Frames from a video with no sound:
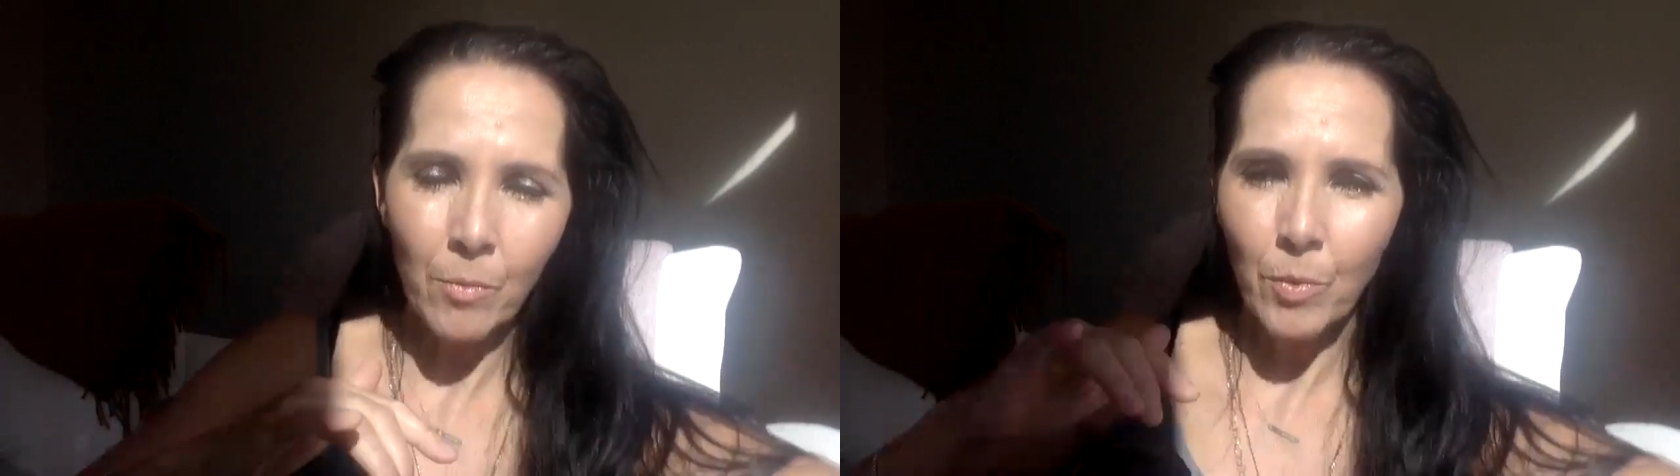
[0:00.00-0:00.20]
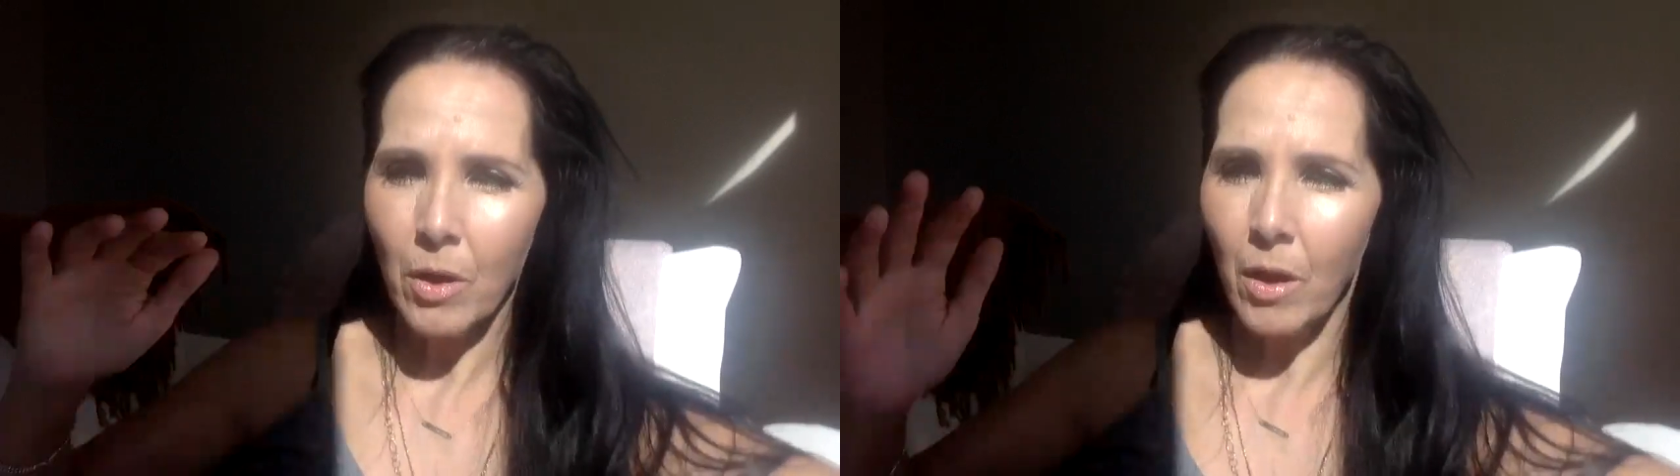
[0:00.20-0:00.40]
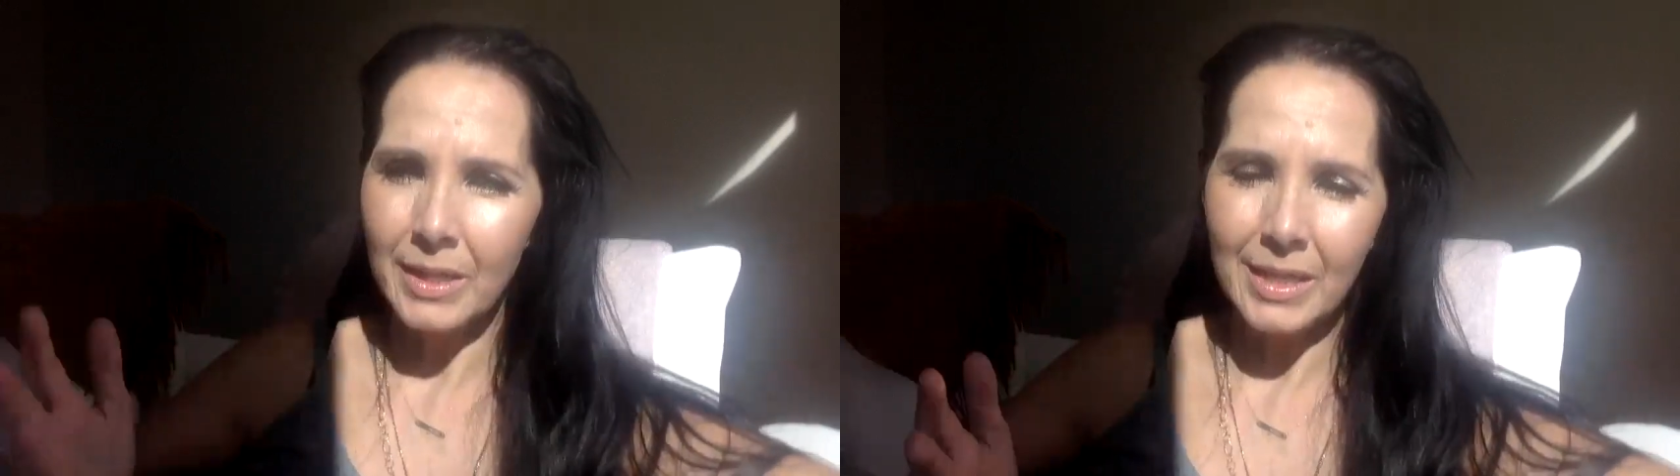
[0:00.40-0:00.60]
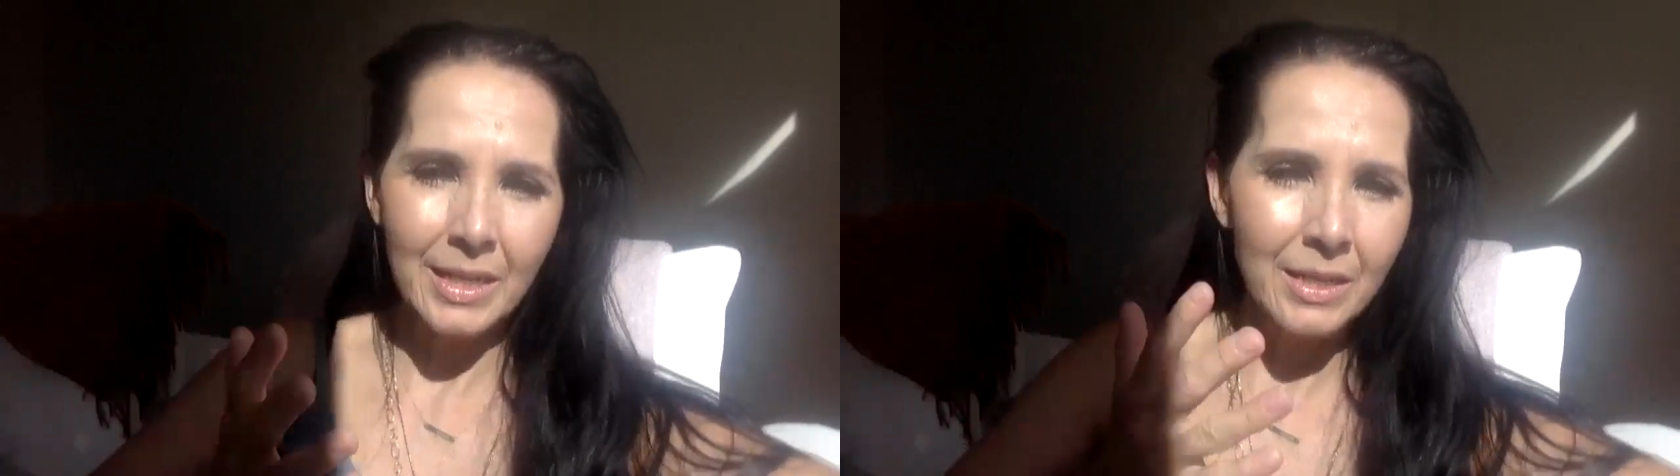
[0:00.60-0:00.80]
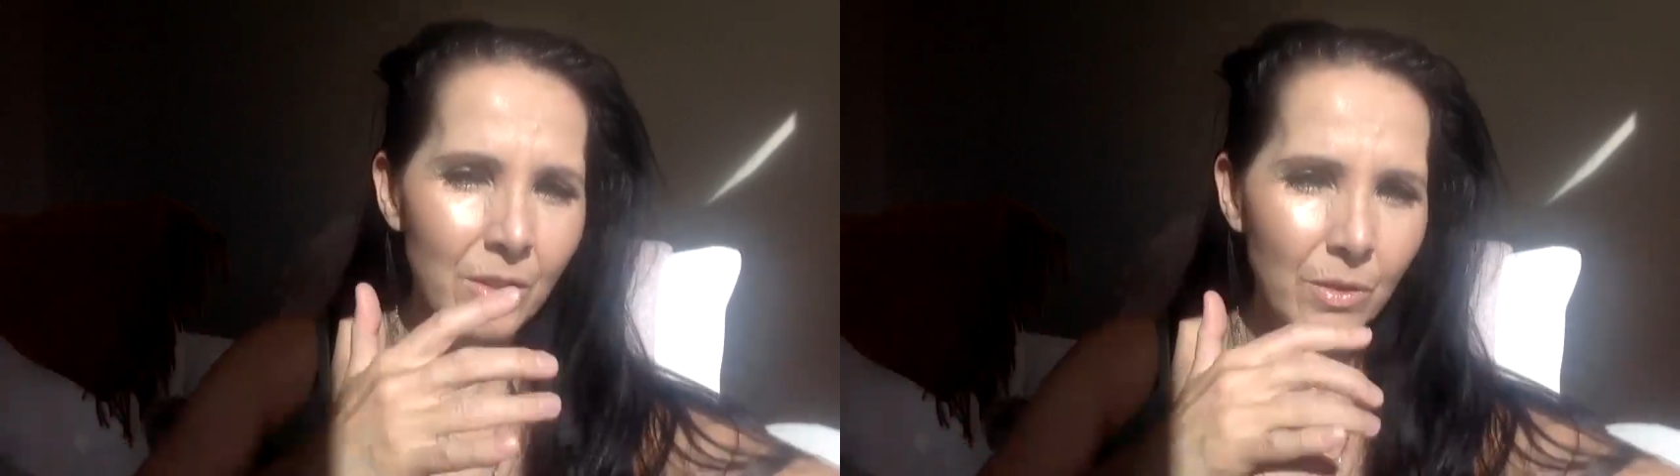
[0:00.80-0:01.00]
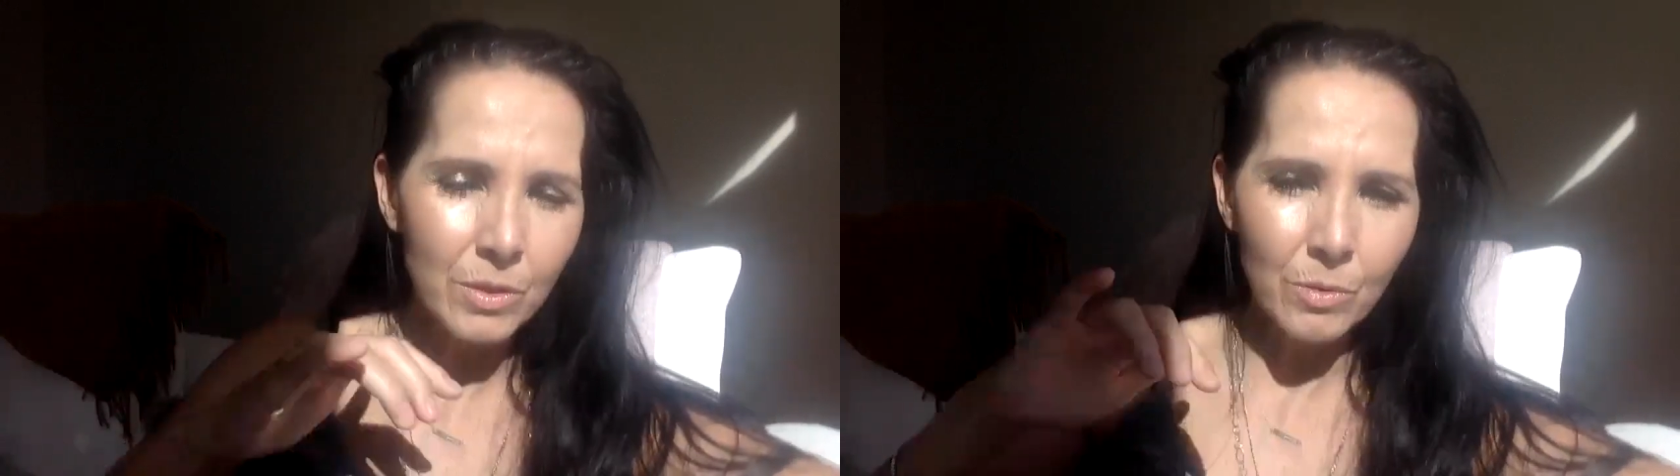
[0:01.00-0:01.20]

and we're calling in those